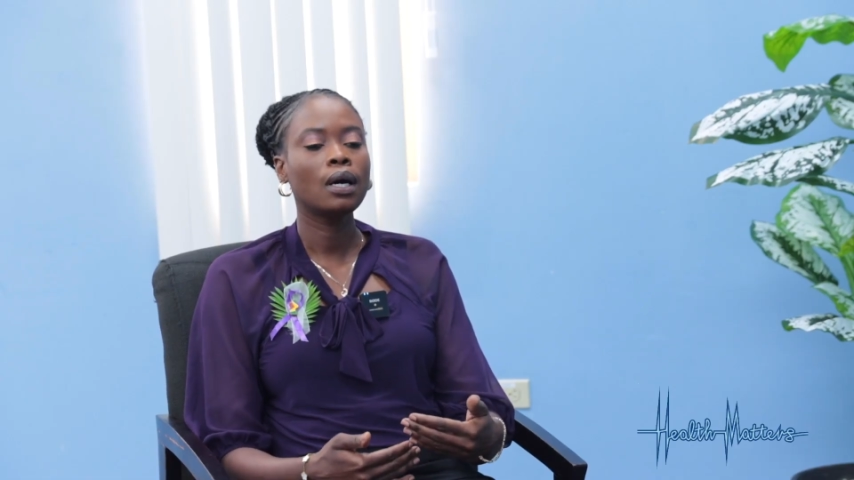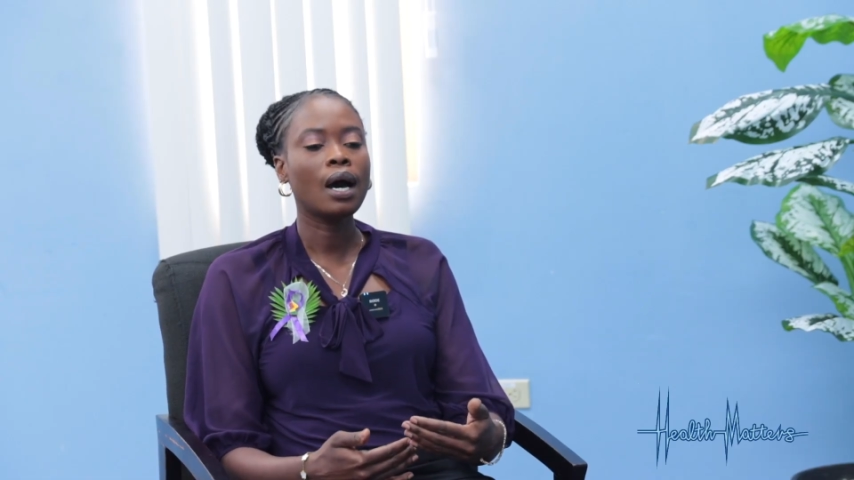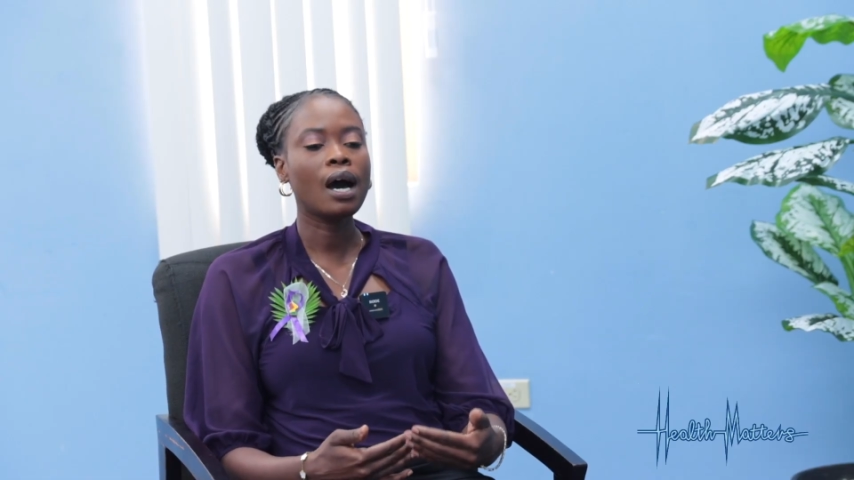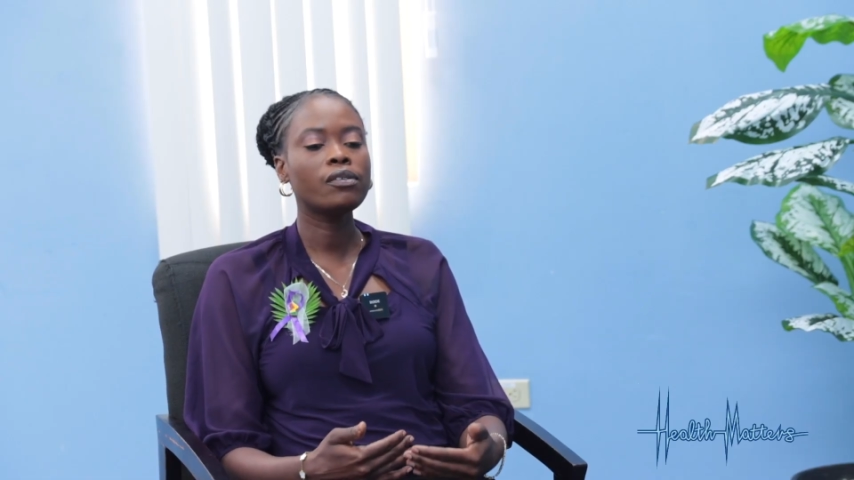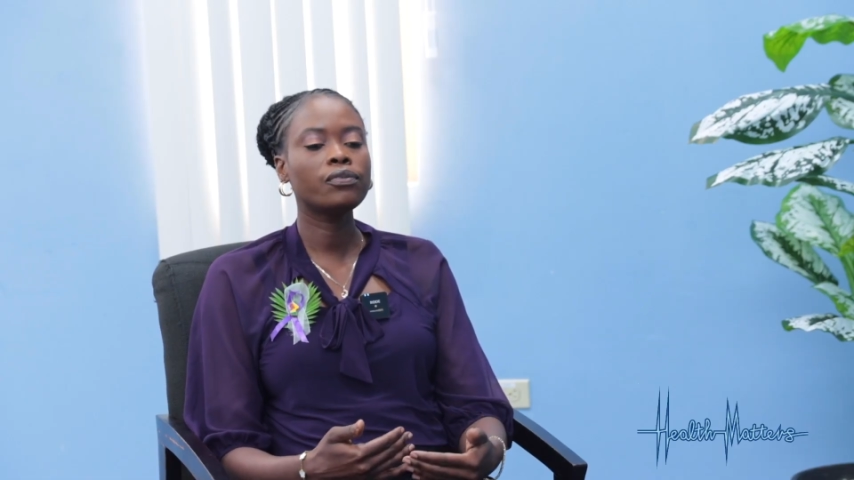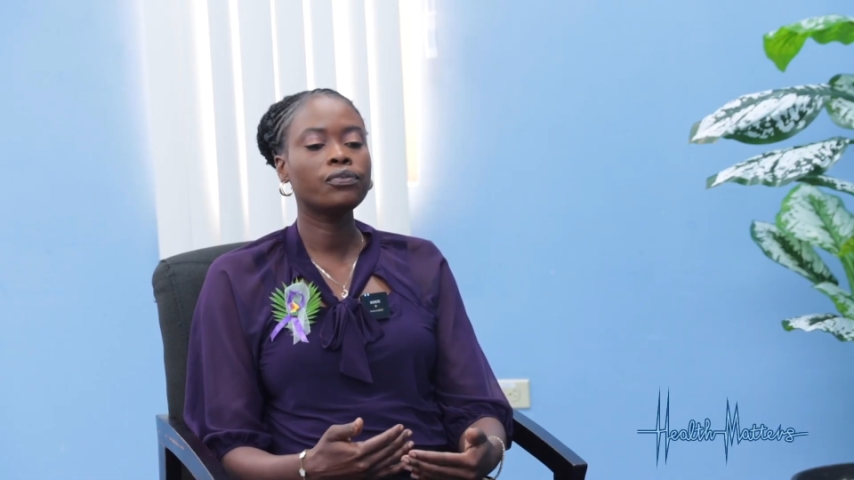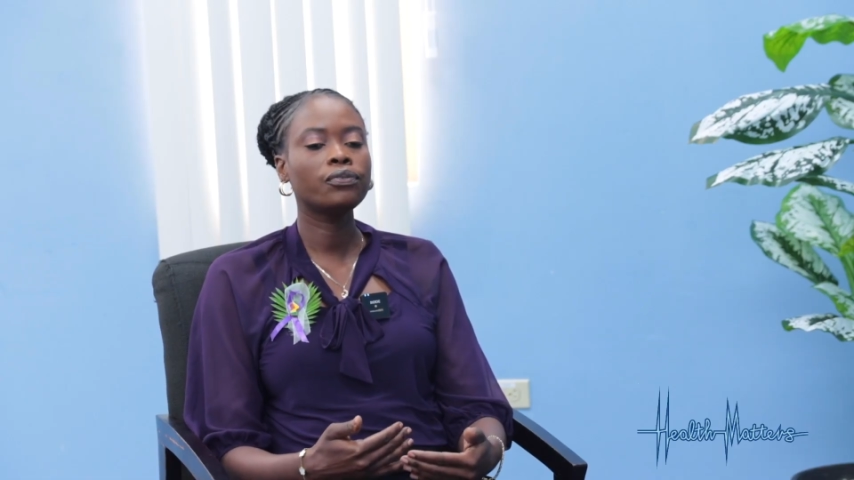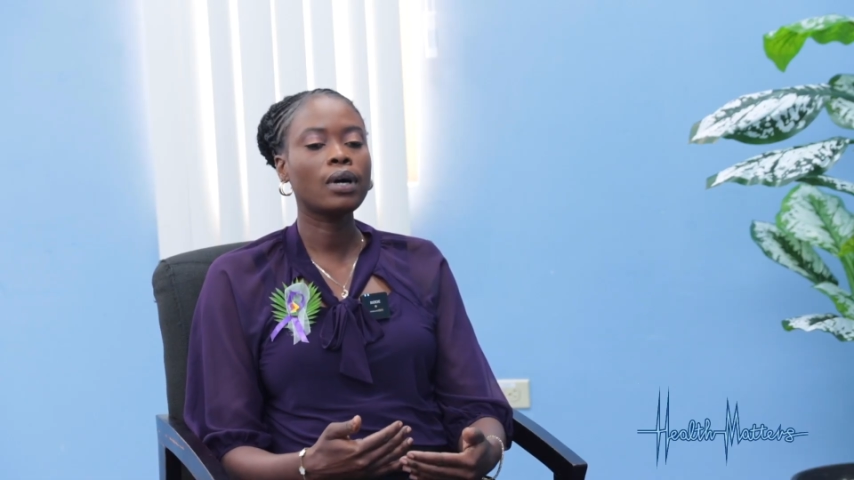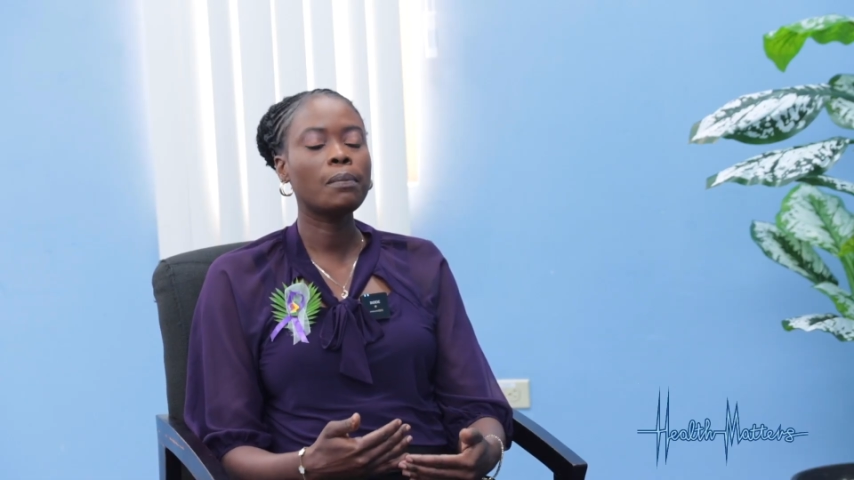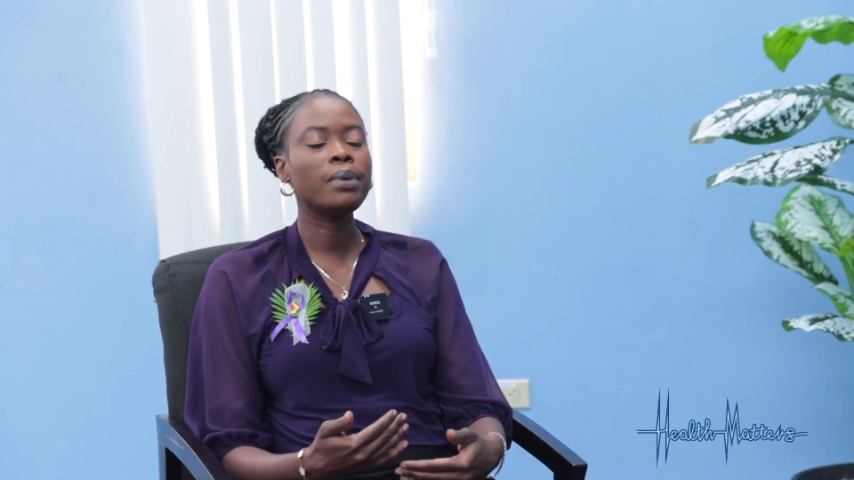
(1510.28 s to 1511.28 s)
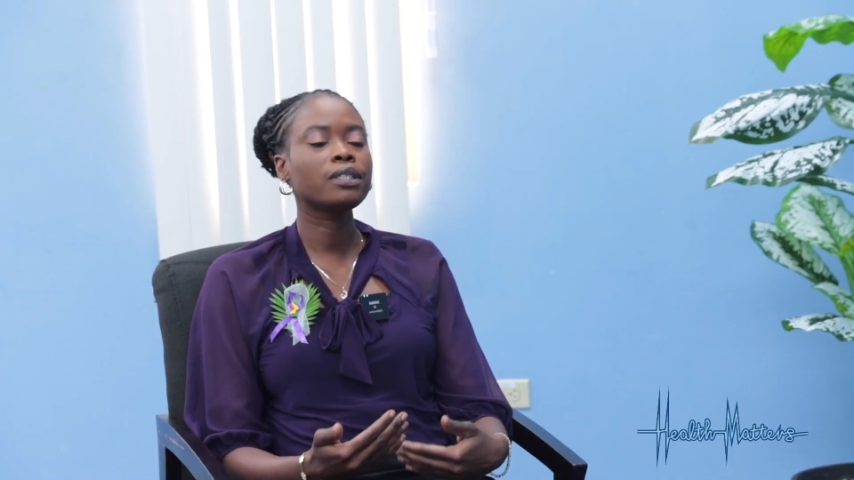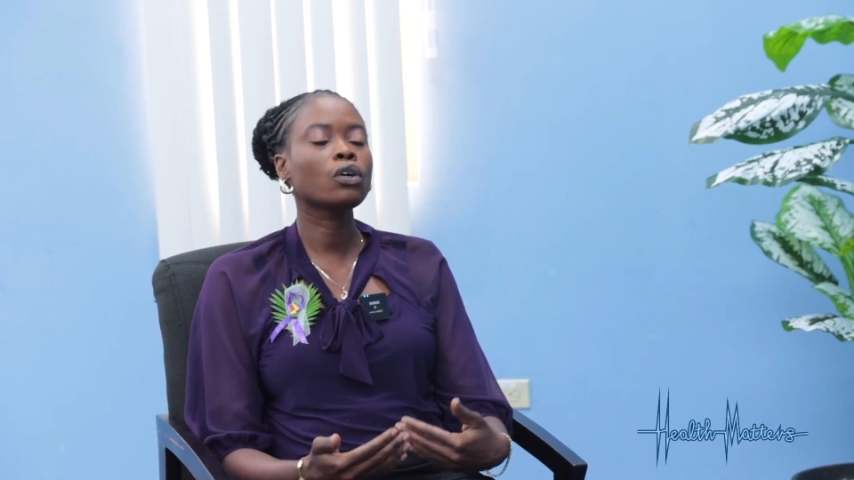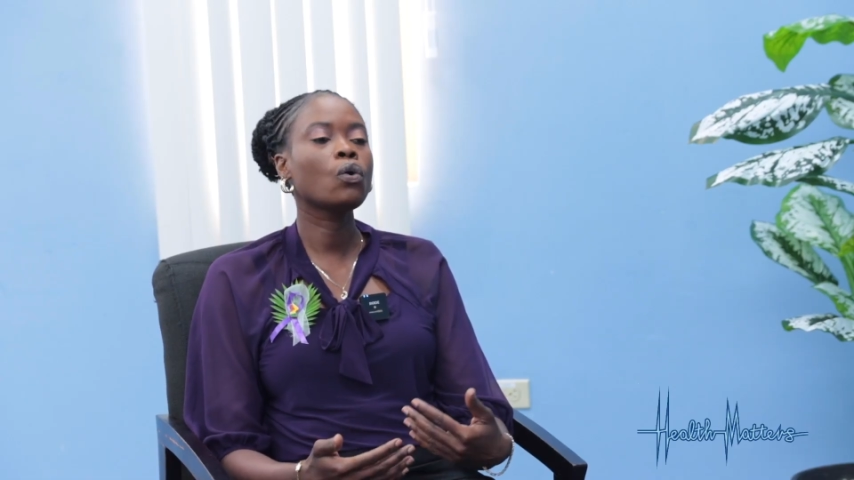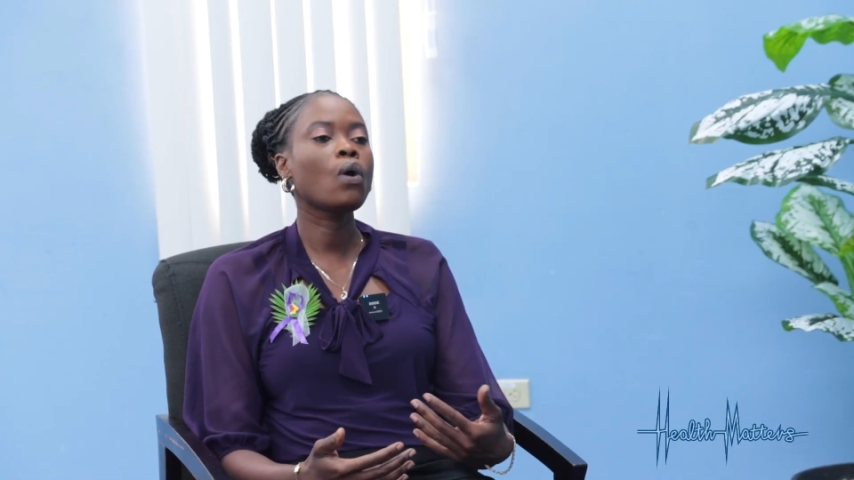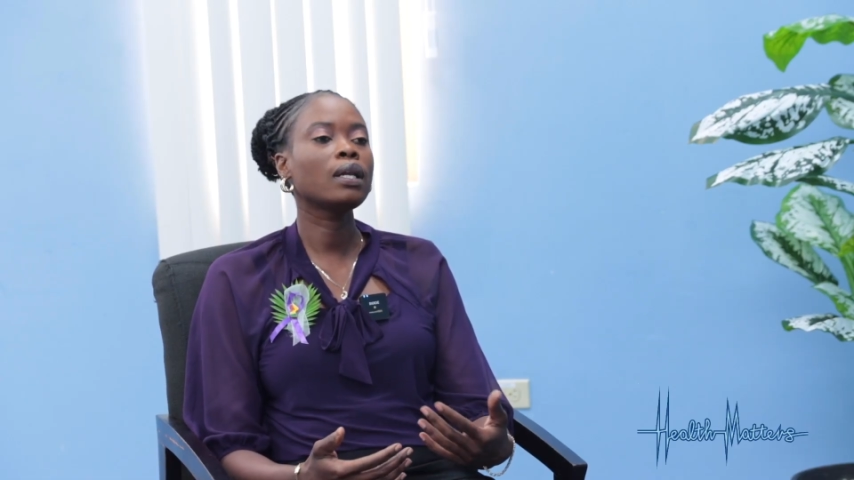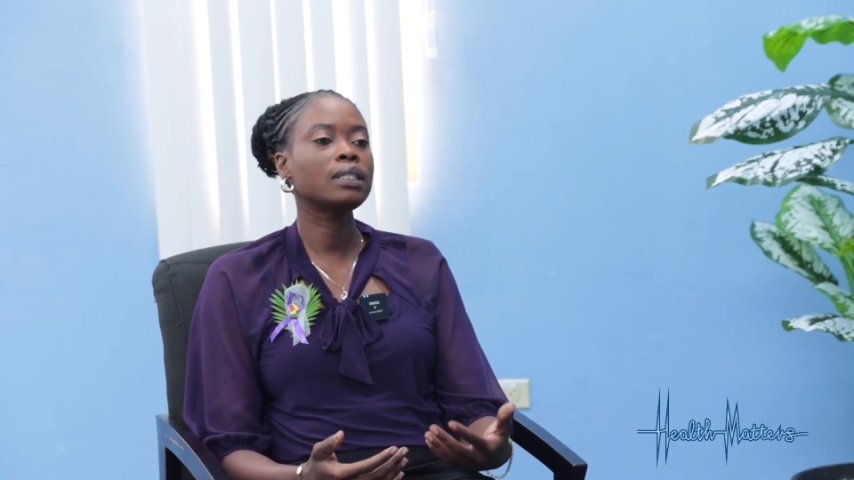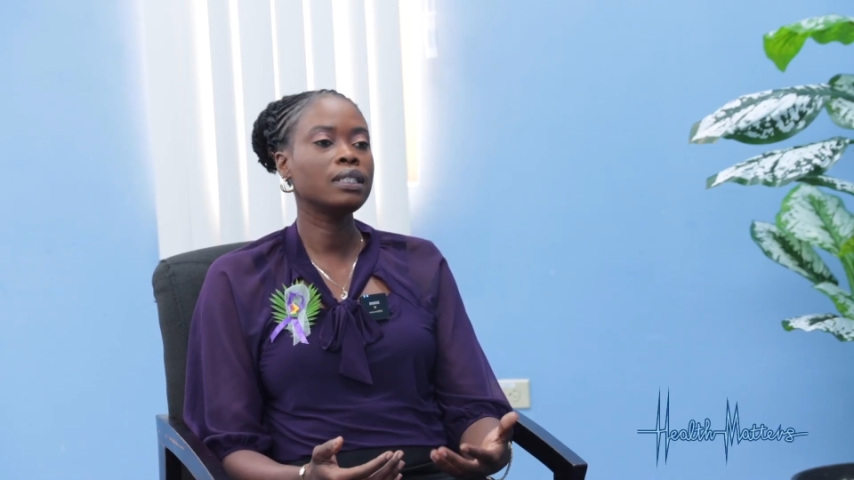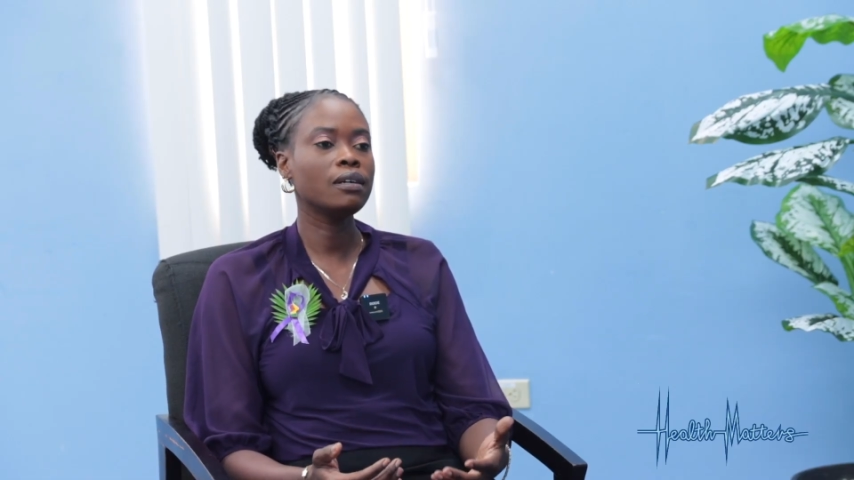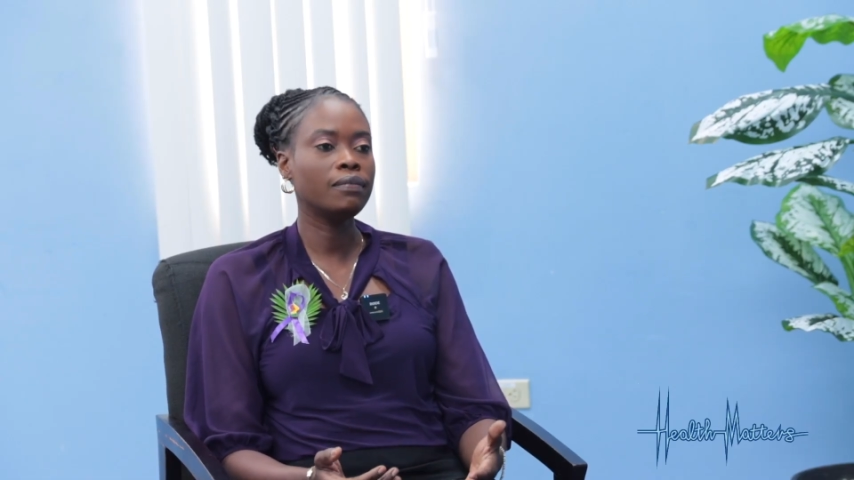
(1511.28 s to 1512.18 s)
have a better quality